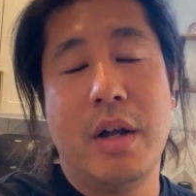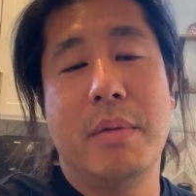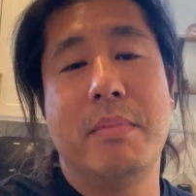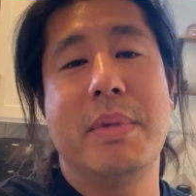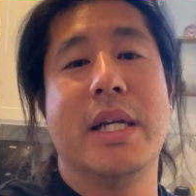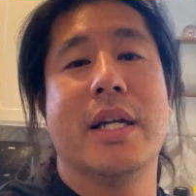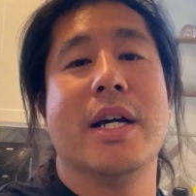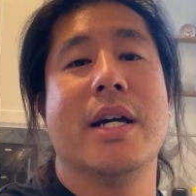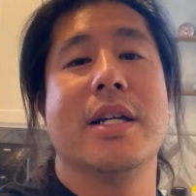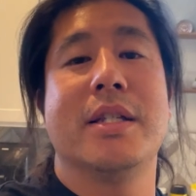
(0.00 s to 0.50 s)

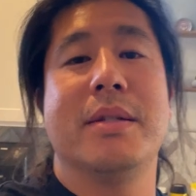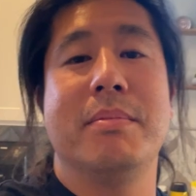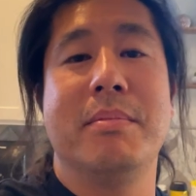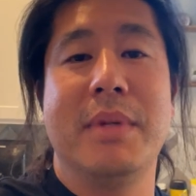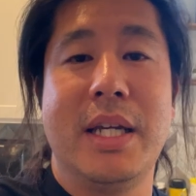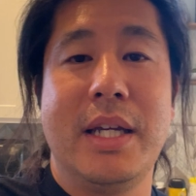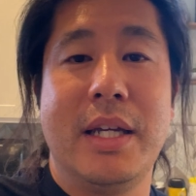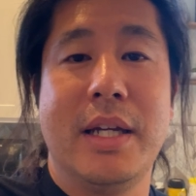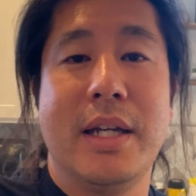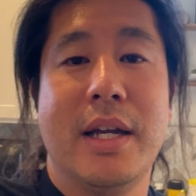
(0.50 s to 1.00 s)
because
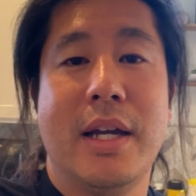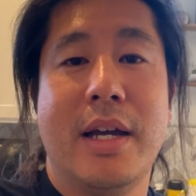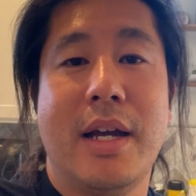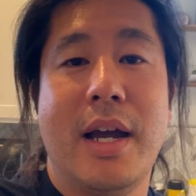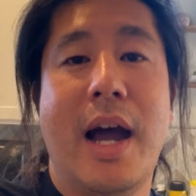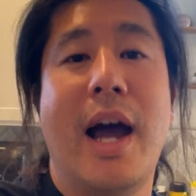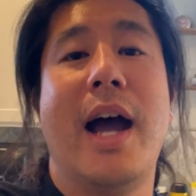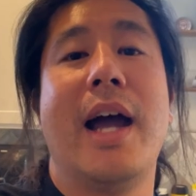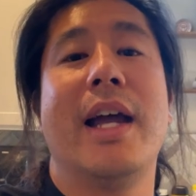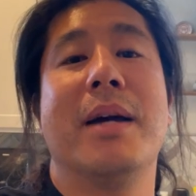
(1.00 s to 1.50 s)
me,
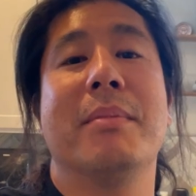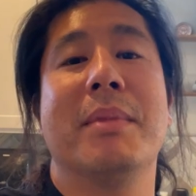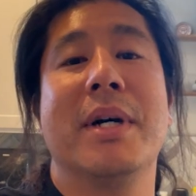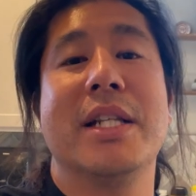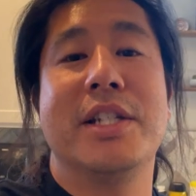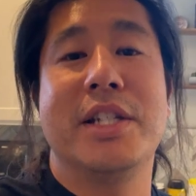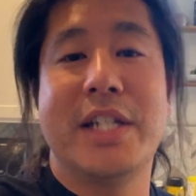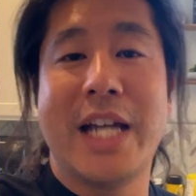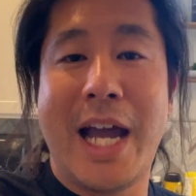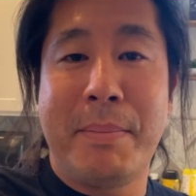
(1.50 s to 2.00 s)
I am
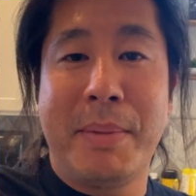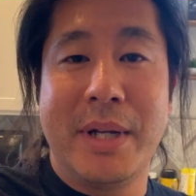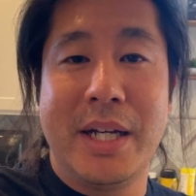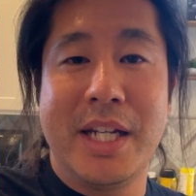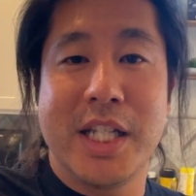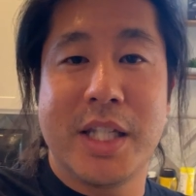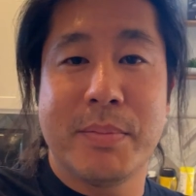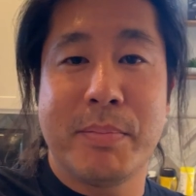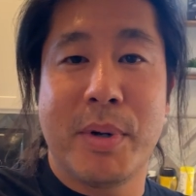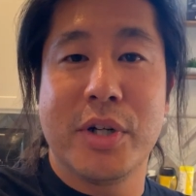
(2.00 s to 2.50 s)
a
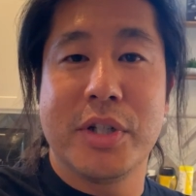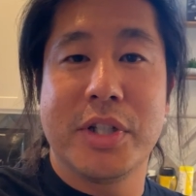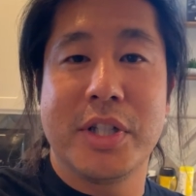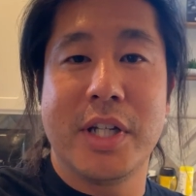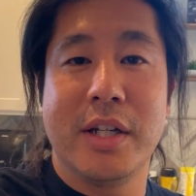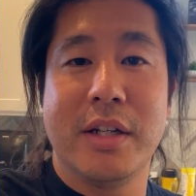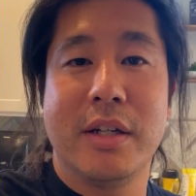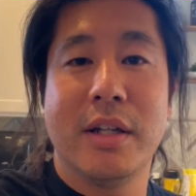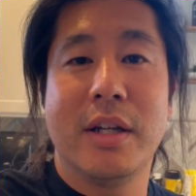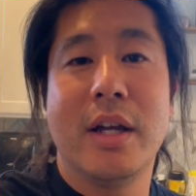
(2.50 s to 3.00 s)
Japanese
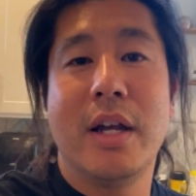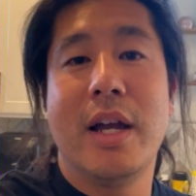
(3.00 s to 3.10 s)
person,